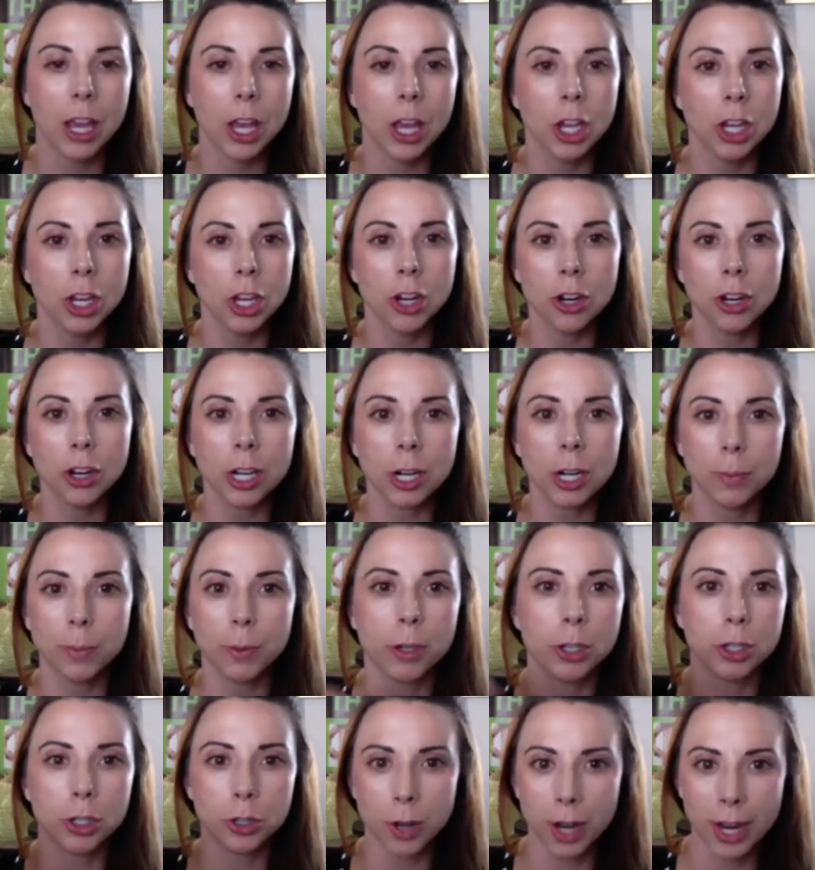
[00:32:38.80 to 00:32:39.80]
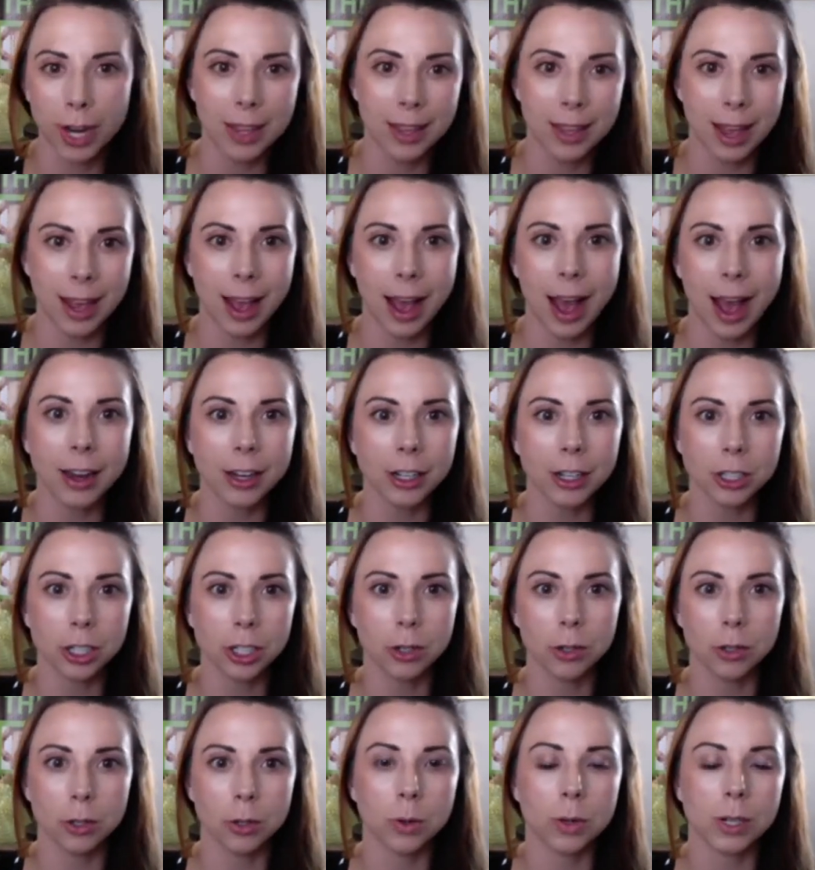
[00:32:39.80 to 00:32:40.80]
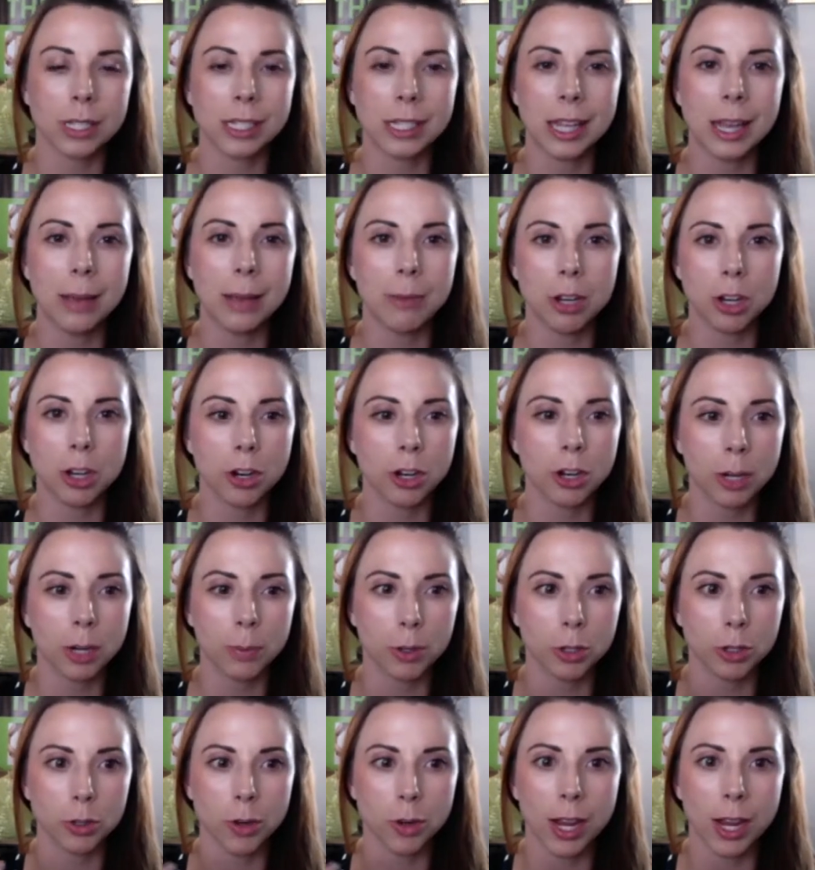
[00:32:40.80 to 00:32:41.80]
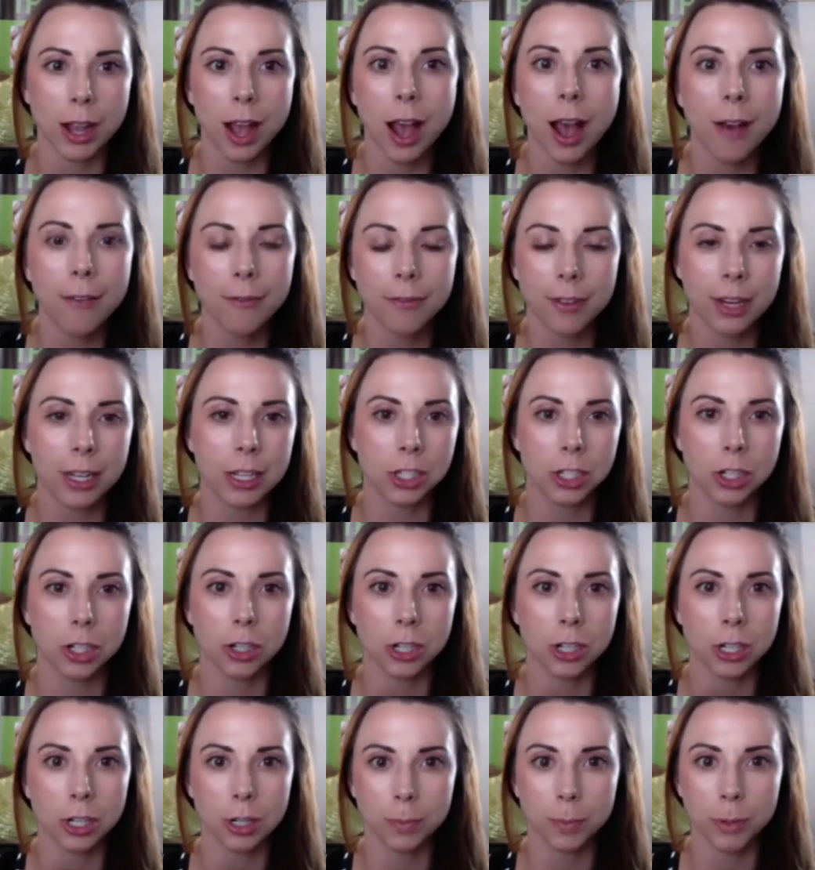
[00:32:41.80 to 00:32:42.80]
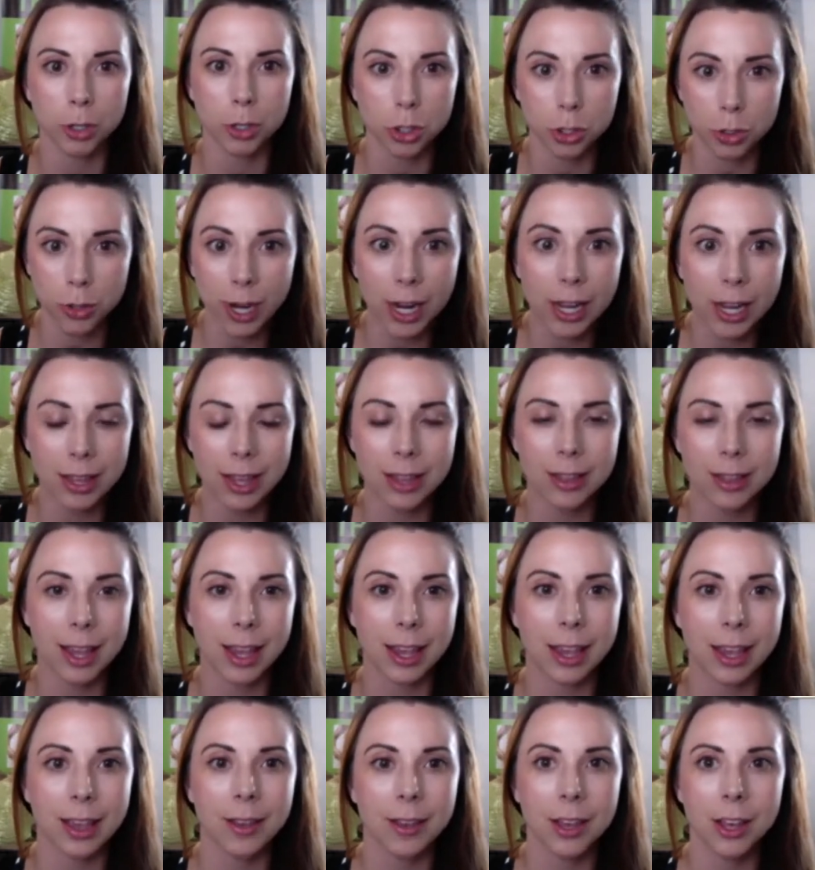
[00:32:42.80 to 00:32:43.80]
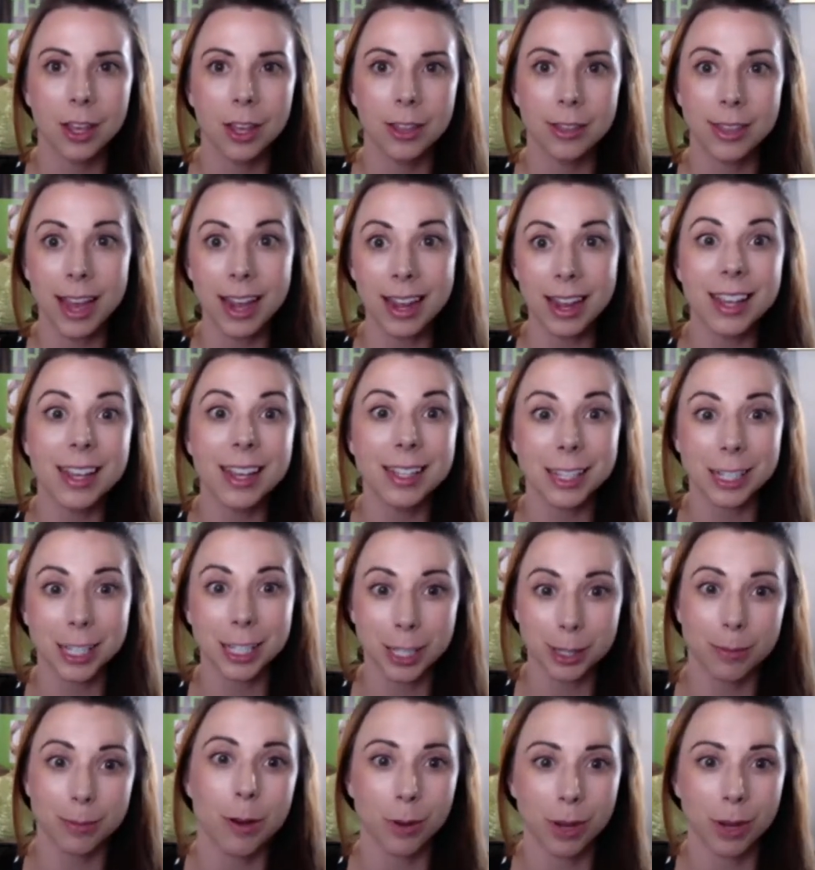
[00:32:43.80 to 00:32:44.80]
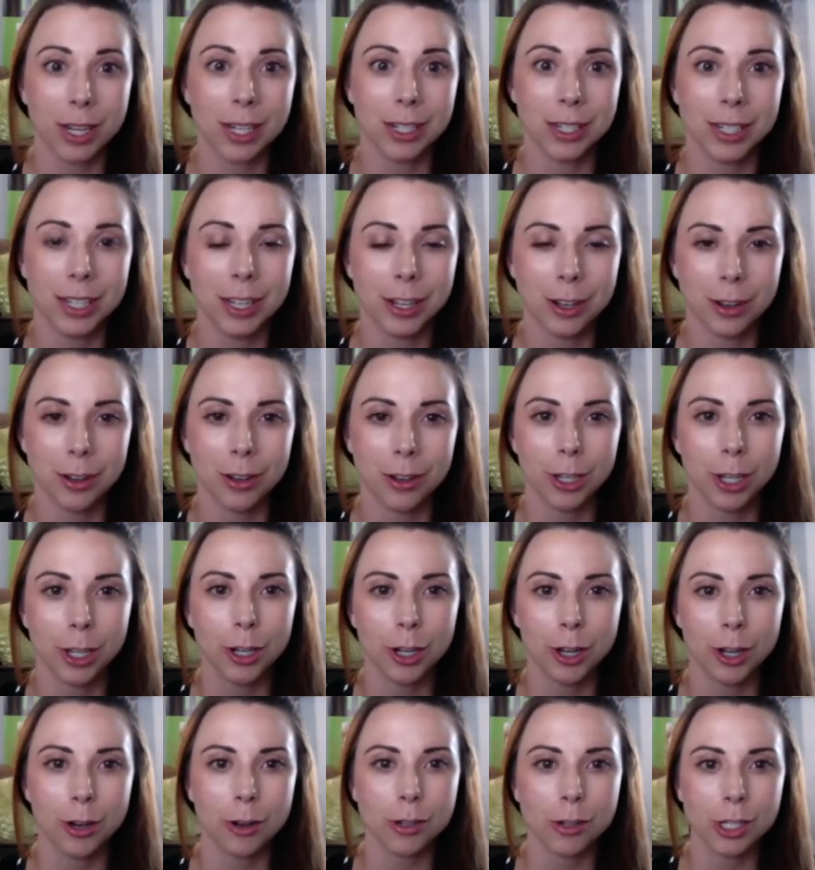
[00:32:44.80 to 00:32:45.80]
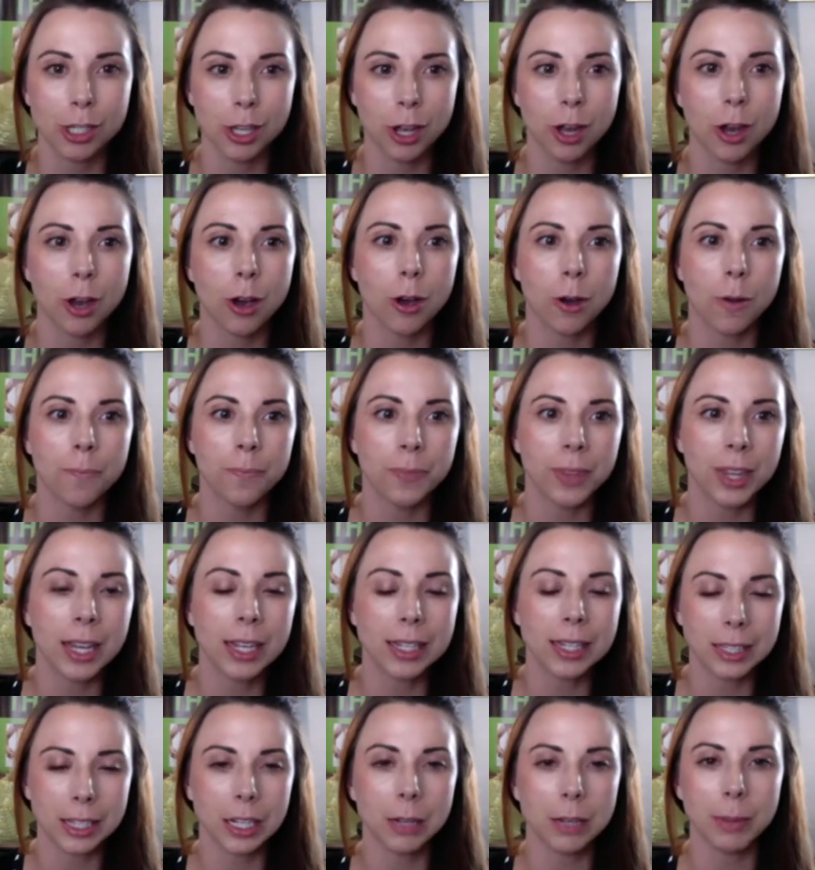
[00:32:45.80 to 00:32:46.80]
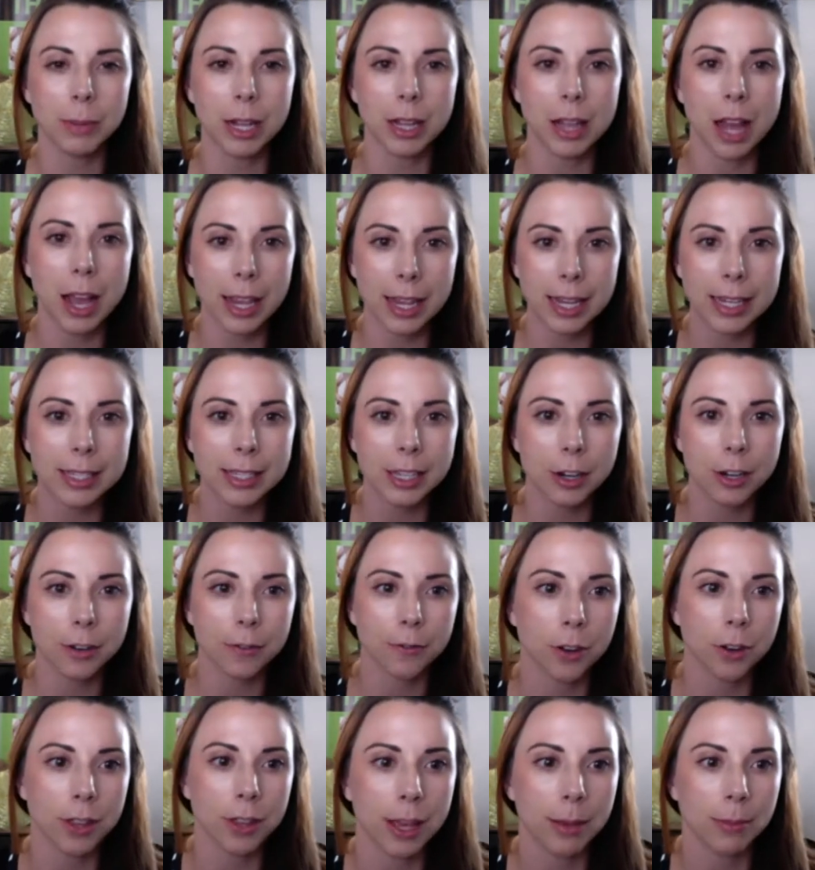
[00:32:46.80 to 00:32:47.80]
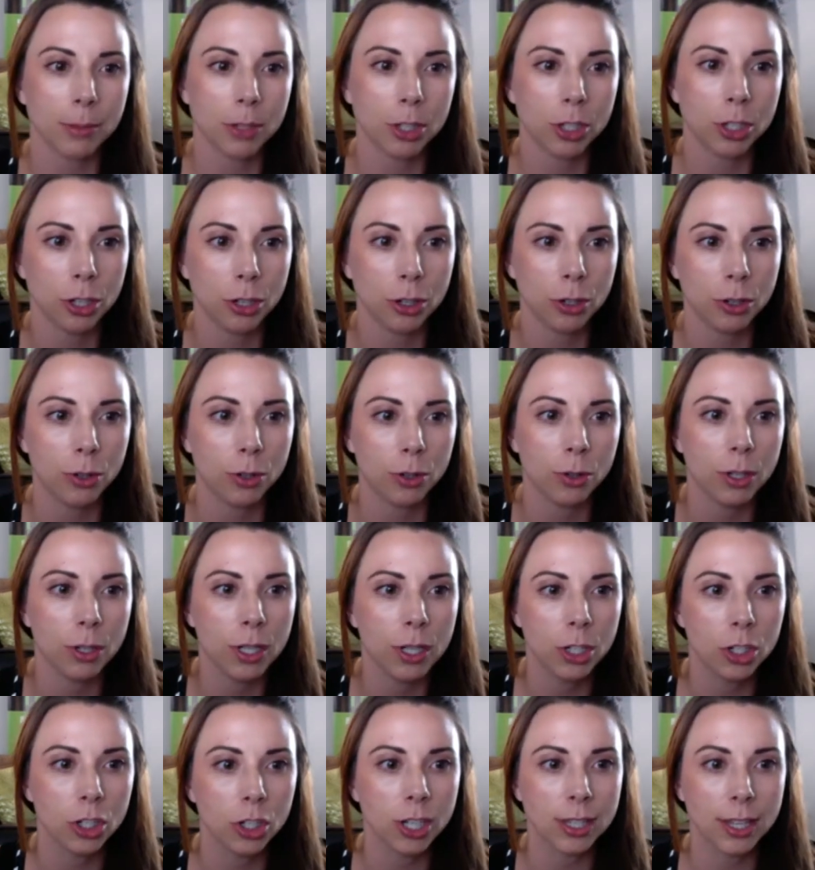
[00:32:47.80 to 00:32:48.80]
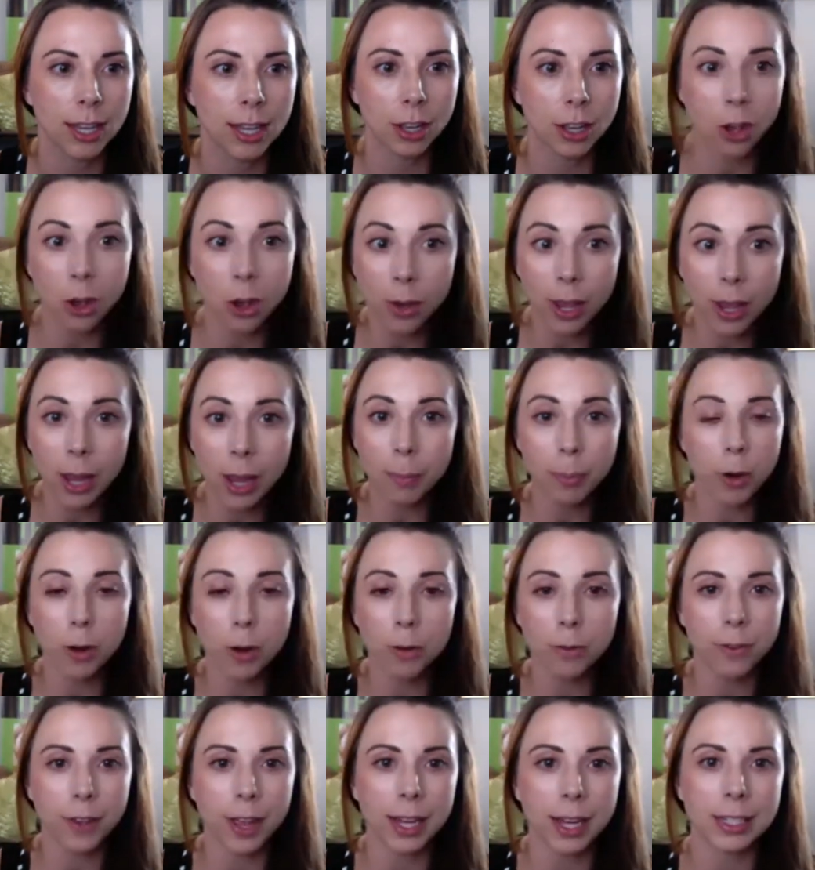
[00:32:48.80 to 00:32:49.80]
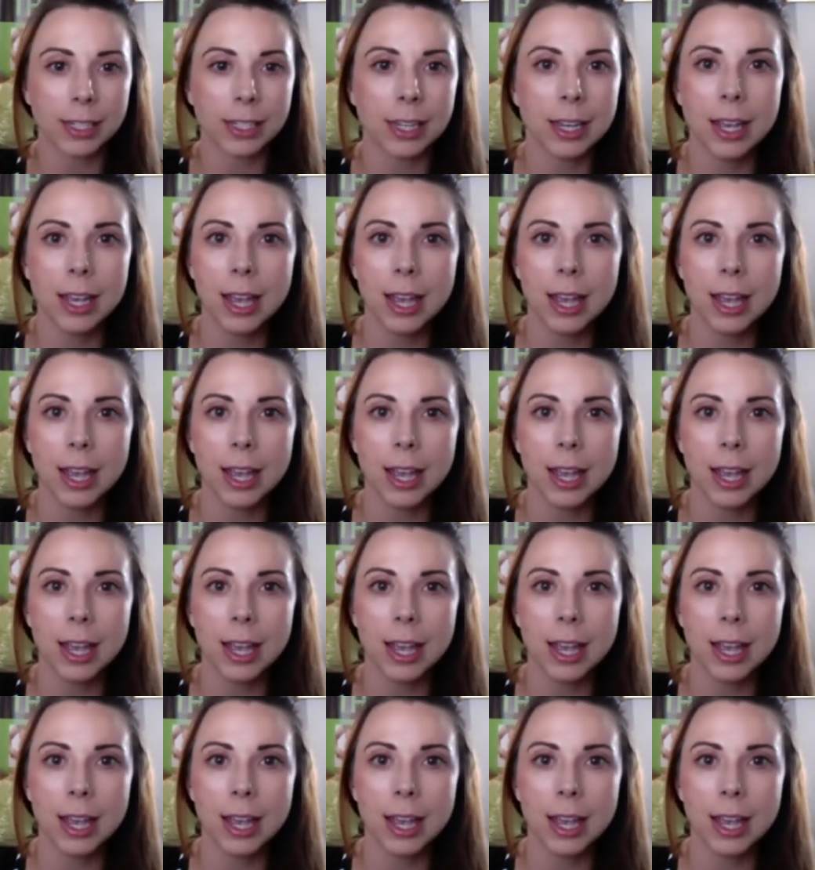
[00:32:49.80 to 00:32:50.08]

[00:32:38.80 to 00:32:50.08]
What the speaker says: you're going to portray that attitude towards them and you're going to portray confidence. You're going to portray that that is a smoking deal, so it's going to be a lot easier for them to just say, okay, perfect.